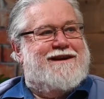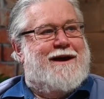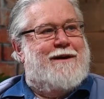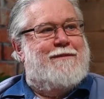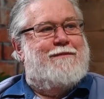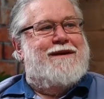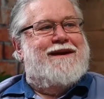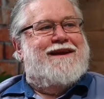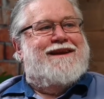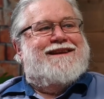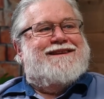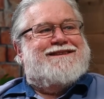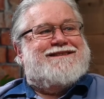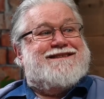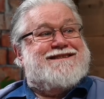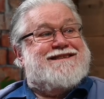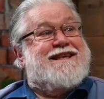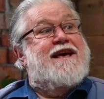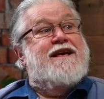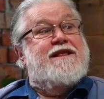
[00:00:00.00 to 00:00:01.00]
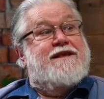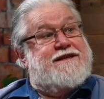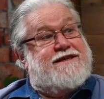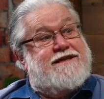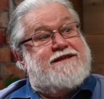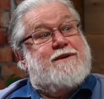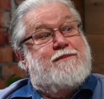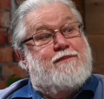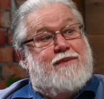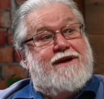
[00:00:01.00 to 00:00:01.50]
I mean, this
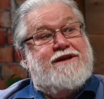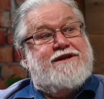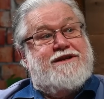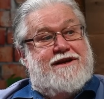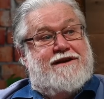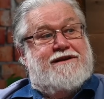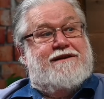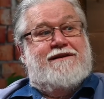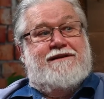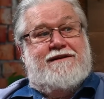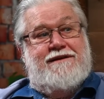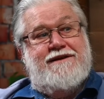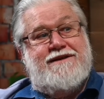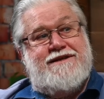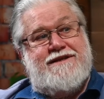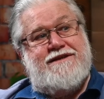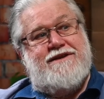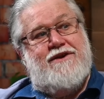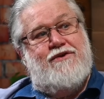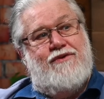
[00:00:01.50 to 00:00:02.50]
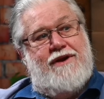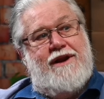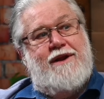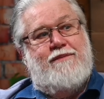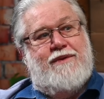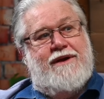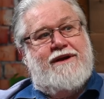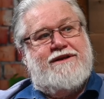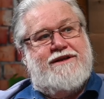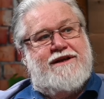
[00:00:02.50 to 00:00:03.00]
is a big deal. This is a really
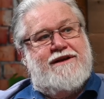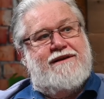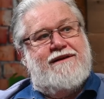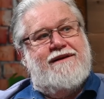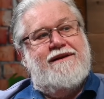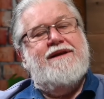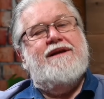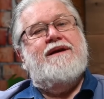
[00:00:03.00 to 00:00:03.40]
big deal.